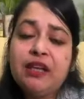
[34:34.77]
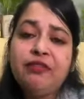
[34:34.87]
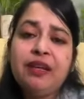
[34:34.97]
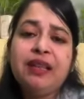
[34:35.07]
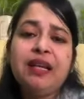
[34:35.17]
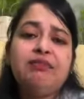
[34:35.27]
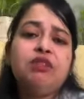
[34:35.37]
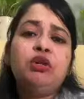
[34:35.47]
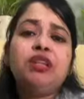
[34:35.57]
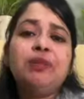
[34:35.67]
They feel like,
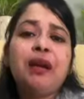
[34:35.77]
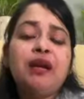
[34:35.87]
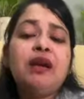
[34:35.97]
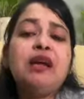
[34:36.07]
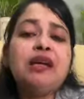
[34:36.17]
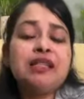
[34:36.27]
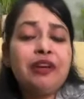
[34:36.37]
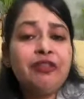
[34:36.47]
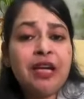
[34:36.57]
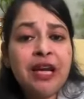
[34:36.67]
you know, they might
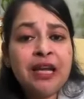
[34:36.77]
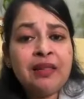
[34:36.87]
suffocate